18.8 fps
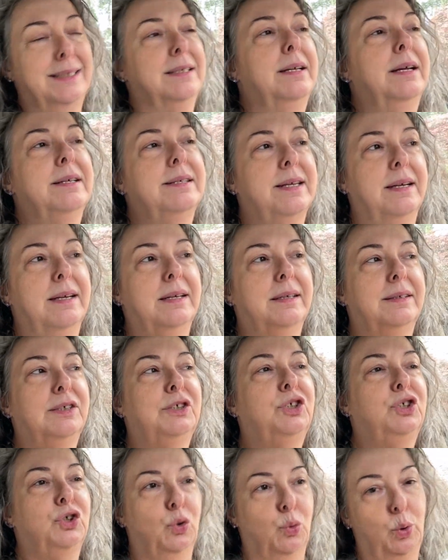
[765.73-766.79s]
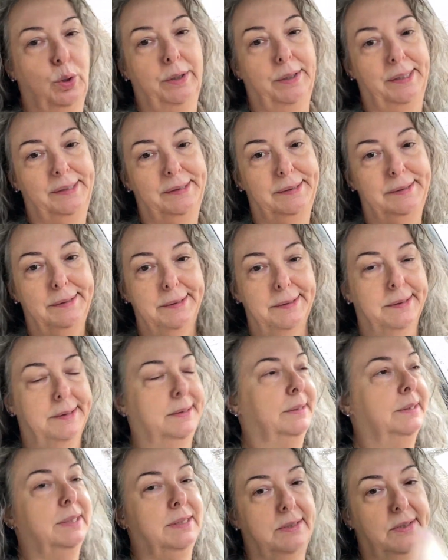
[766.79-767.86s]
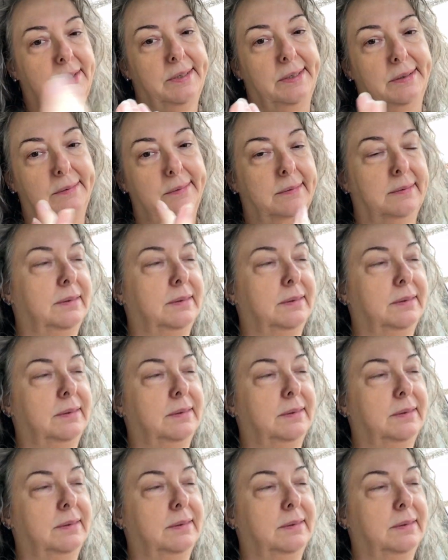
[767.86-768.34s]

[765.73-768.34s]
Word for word: I said, sure, because you know.